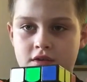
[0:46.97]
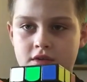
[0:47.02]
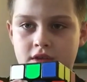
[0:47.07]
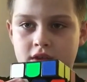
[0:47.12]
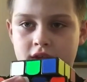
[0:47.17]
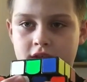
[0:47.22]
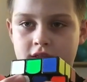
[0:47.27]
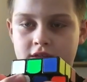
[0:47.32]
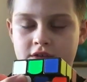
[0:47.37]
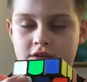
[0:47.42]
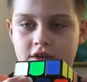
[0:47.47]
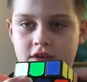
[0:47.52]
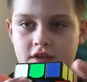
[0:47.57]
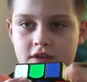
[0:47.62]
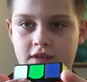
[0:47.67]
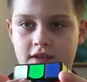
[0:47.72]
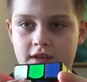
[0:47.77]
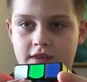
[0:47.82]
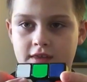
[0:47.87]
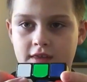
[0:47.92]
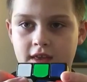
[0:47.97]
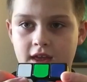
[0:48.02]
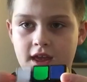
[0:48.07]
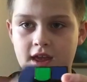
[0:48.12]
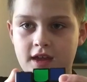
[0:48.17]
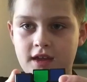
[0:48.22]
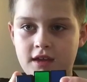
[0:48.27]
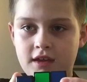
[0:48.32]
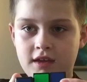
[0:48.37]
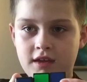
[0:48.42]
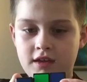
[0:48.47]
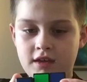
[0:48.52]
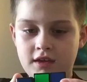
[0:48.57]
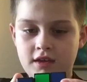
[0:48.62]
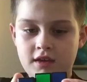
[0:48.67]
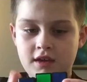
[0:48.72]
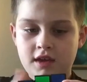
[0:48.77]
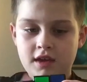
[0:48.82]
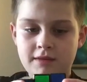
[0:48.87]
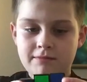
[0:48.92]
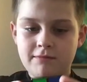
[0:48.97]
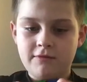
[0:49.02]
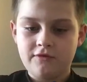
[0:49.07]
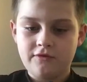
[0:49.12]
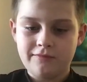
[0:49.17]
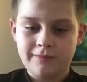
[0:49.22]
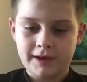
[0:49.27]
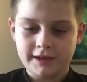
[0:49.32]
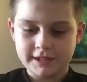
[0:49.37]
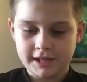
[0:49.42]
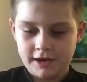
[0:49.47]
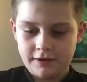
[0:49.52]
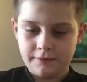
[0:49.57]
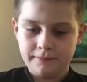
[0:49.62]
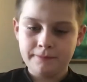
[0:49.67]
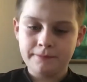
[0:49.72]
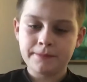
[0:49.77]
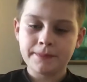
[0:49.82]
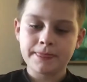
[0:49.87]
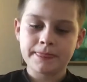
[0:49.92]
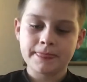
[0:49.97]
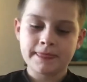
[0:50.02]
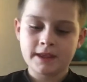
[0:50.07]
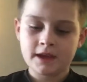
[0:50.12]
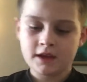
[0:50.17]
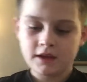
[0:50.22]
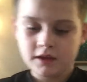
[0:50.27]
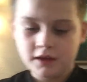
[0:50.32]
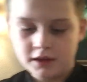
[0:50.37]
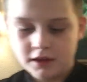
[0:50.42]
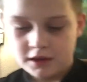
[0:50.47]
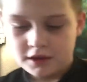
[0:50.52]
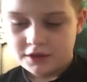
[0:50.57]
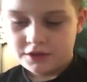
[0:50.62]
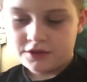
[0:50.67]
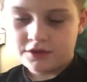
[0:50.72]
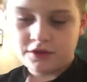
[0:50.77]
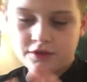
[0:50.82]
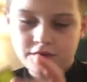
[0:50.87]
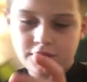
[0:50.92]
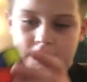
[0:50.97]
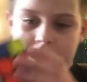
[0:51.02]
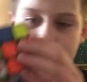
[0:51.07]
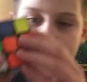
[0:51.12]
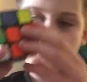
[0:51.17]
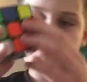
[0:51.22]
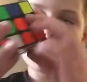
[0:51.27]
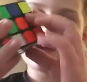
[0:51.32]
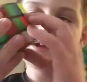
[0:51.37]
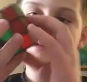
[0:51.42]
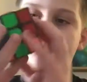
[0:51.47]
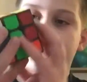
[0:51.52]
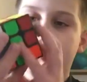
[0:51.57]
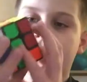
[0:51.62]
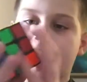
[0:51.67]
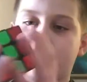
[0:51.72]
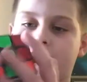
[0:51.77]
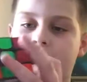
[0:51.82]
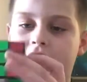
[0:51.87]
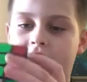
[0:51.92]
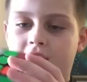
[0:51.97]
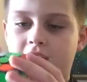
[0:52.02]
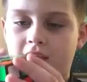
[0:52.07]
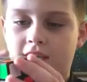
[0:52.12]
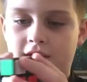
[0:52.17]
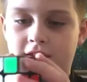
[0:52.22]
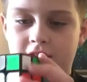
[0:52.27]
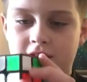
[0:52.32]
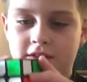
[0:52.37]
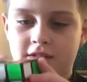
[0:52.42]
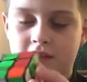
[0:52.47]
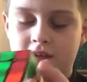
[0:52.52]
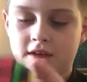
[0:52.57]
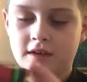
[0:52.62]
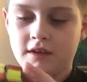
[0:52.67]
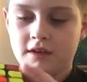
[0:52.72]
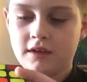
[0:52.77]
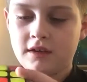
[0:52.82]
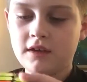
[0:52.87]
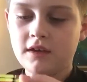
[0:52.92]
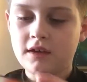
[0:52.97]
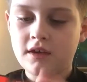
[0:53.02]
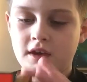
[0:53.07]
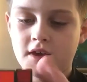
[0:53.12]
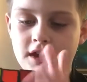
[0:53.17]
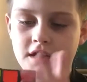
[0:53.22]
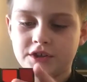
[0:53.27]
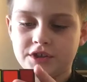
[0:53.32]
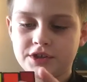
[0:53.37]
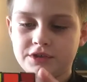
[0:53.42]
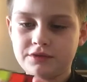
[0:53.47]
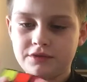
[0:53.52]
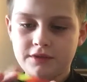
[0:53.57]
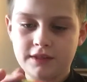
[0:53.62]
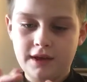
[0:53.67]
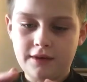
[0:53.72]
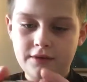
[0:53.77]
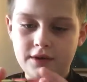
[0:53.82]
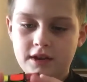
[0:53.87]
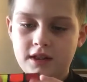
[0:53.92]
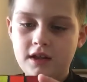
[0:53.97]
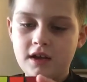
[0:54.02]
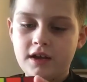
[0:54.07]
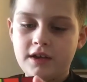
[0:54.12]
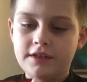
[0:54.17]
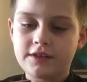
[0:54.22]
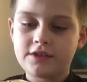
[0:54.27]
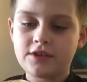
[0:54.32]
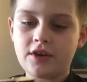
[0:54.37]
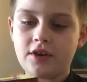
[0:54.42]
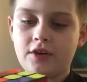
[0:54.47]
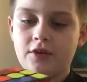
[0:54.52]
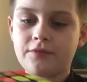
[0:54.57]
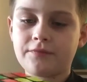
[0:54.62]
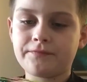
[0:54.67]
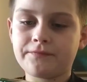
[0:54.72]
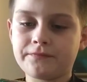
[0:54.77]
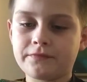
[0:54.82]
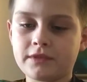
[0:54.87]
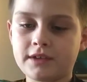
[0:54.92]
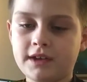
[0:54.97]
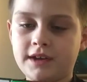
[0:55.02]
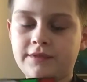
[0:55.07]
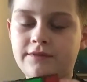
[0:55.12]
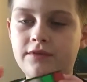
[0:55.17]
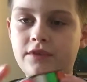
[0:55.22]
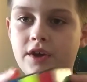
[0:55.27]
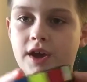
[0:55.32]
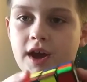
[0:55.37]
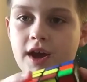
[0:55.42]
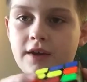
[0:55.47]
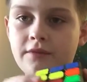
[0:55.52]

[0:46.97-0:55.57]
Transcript: then insert it like that, move it back down. So how you make a pair is, I'll just run that one. So if you